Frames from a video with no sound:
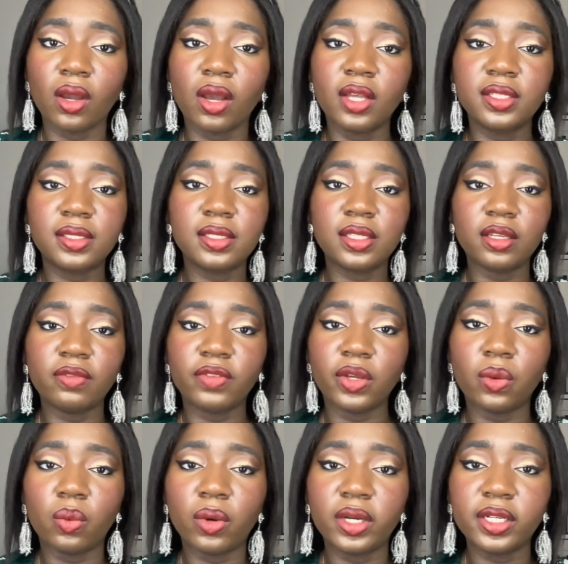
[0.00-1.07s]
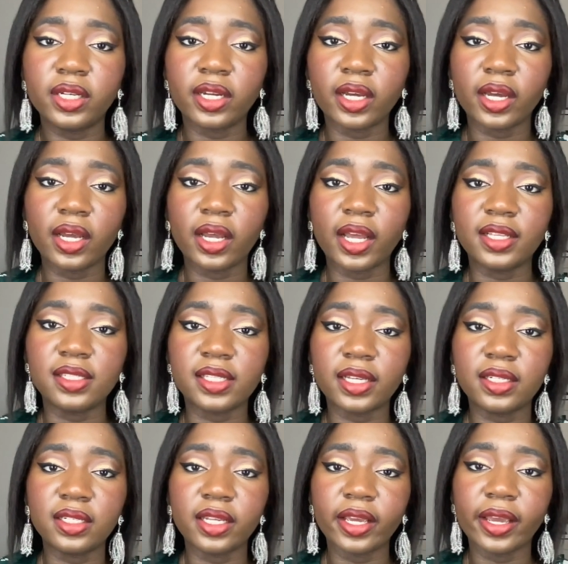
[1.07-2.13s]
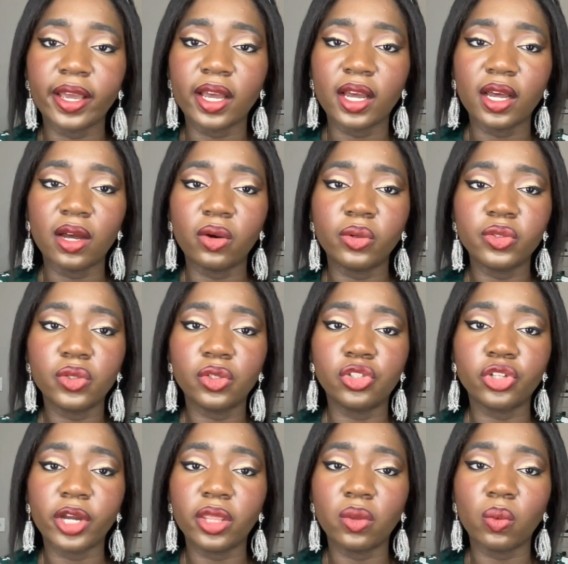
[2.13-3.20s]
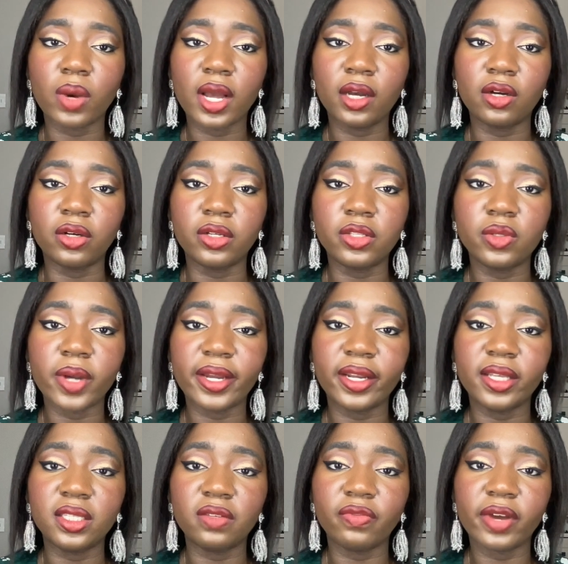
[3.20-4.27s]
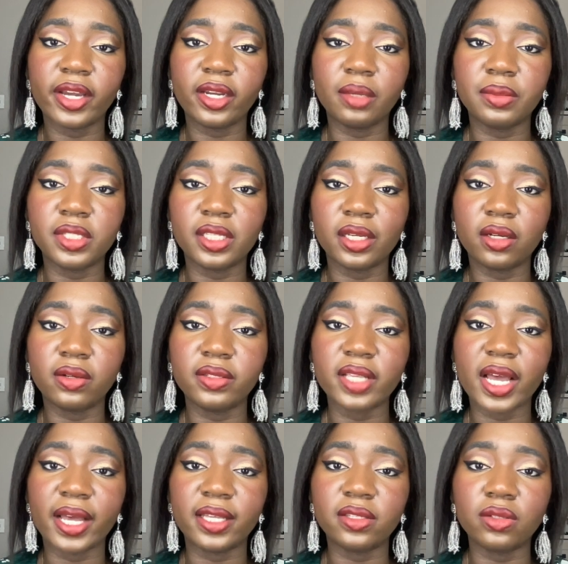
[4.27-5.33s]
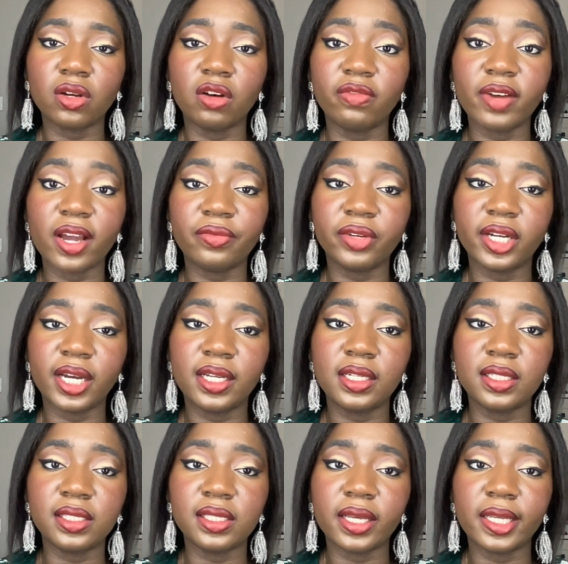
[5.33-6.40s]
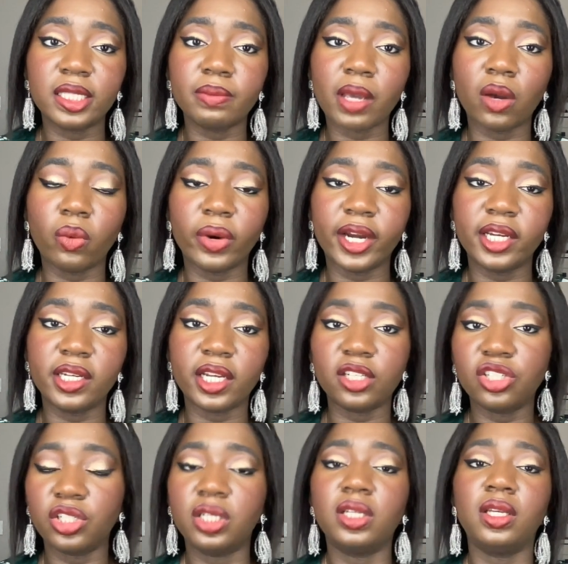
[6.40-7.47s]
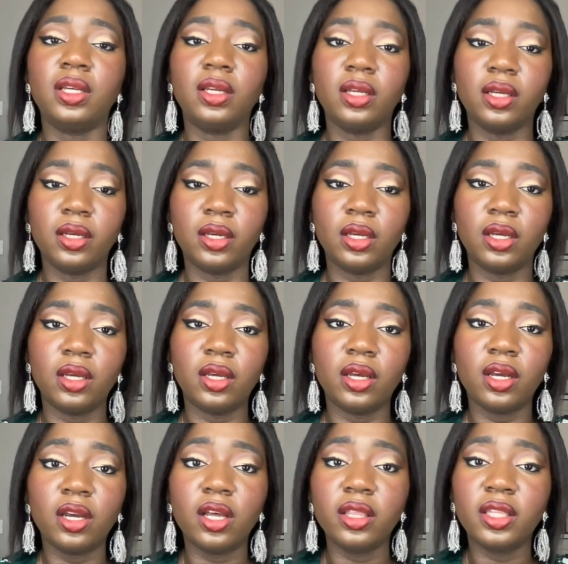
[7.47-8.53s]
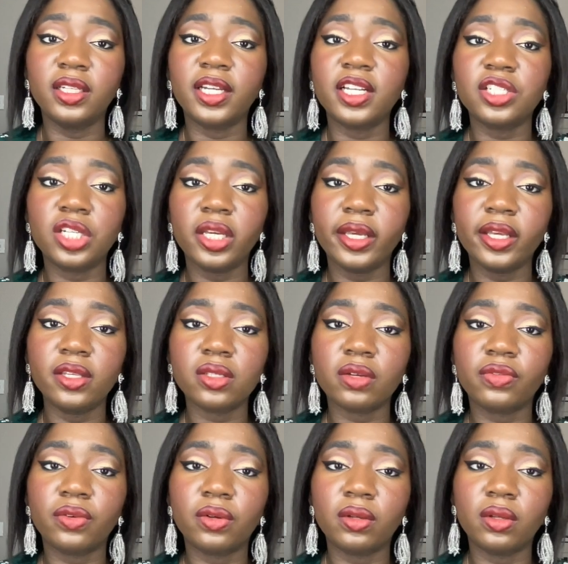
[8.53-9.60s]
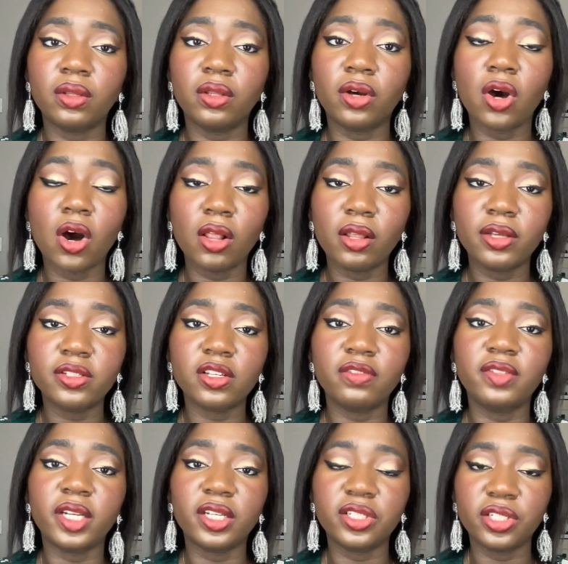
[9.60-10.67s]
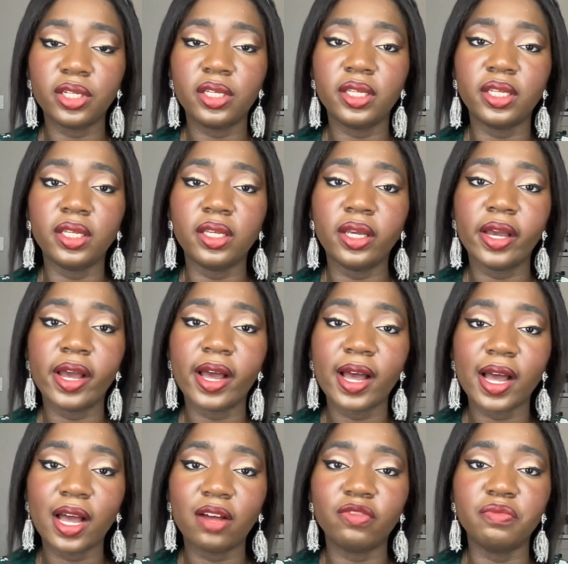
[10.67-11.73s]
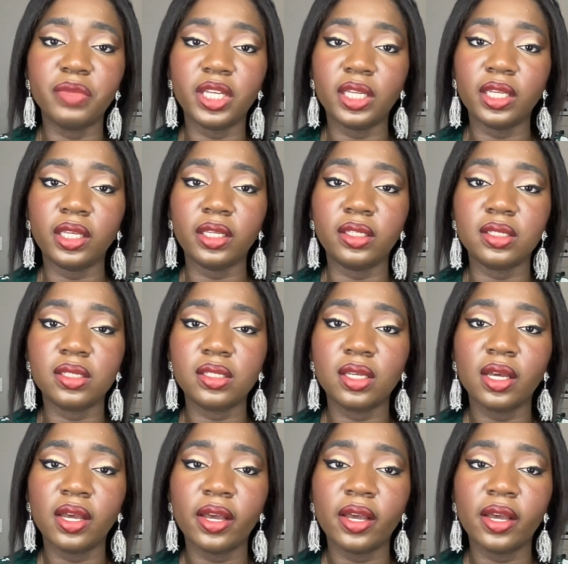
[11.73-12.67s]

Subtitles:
Stevie Wonder, and Zendaya also joined the wagon to identify themselves as of African descent by wearing dashiki. The colors of dashiki have meanings.